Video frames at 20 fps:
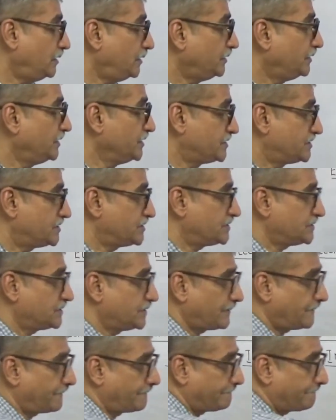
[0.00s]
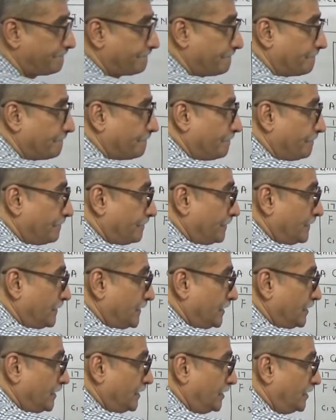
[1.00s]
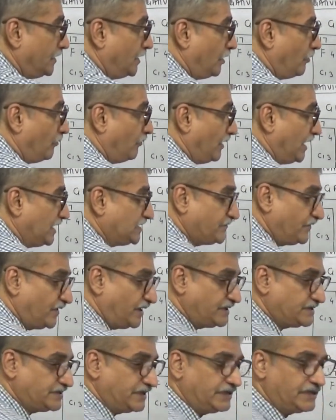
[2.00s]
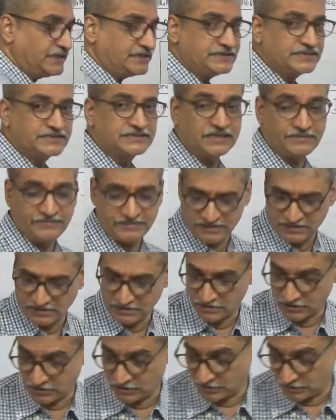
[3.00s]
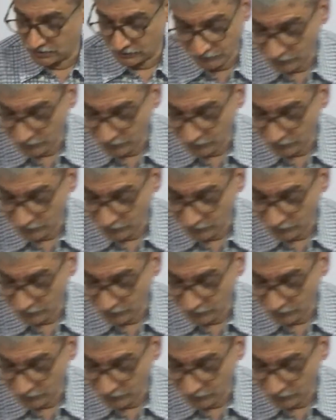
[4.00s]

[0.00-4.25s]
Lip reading: this. Now, as far as entrance exam is concerned, a